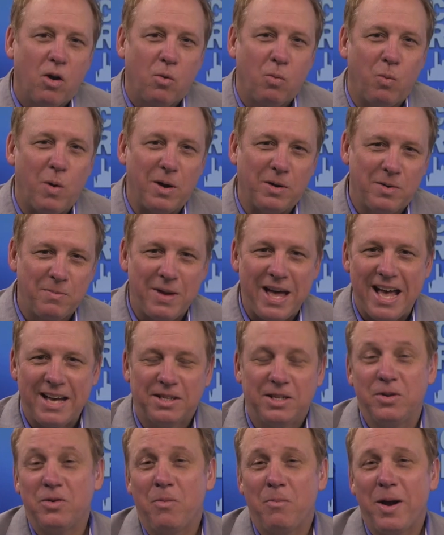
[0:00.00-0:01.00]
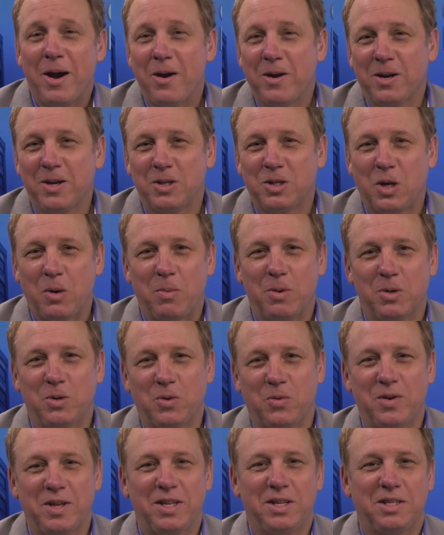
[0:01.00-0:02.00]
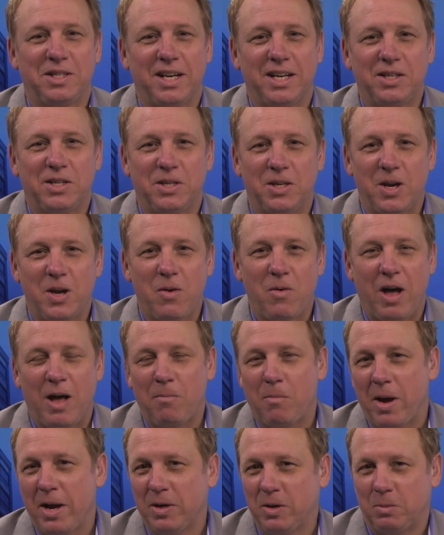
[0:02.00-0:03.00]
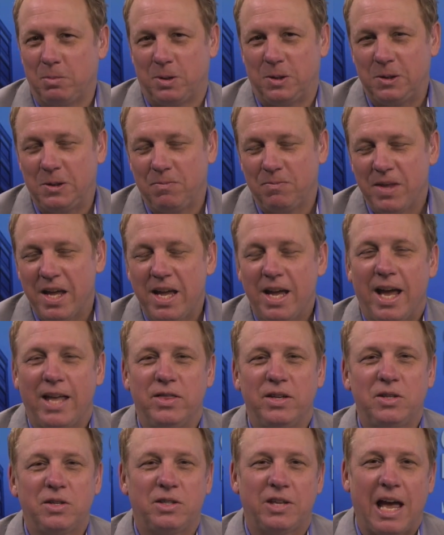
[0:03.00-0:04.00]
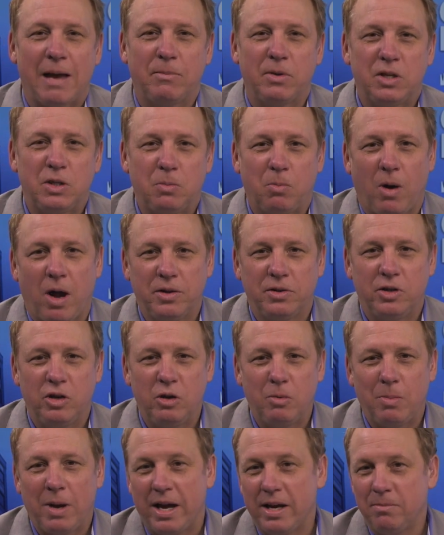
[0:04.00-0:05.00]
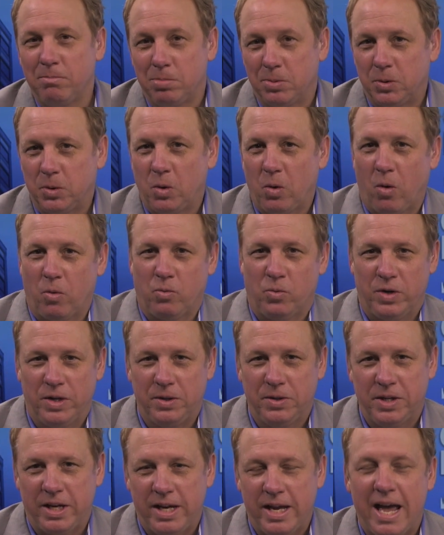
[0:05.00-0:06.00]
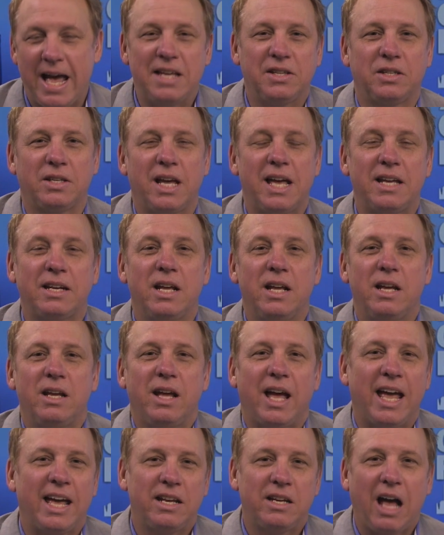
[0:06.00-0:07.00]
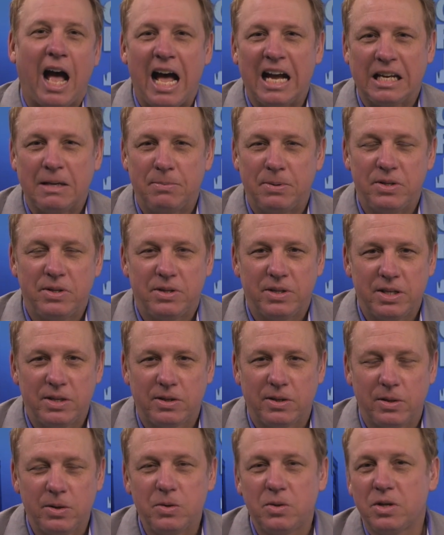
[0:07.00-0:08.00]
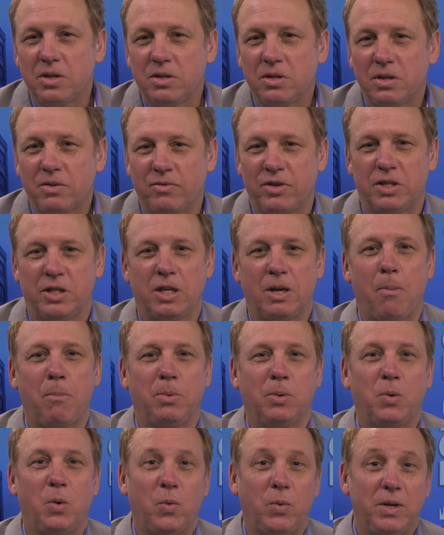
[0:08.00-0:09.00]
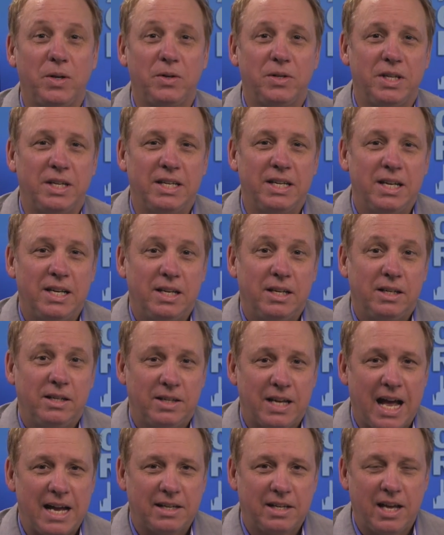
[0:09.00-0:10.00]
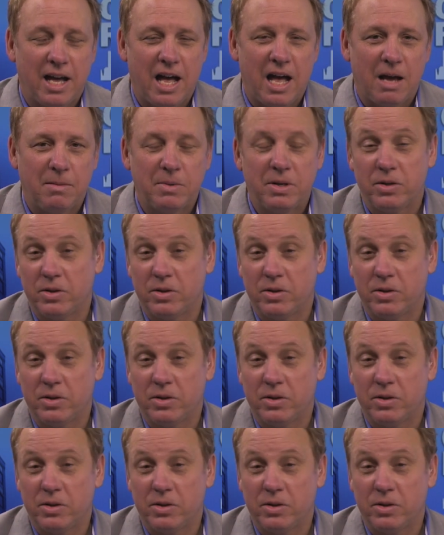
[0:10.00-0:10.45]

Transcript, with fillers: Welcome back to America's Commercial Real Estate Show. I'm Michael Bull, and this segment is brought to you by Bull Realty Asset and Occupancy Solutions. Visit bullrealty.com.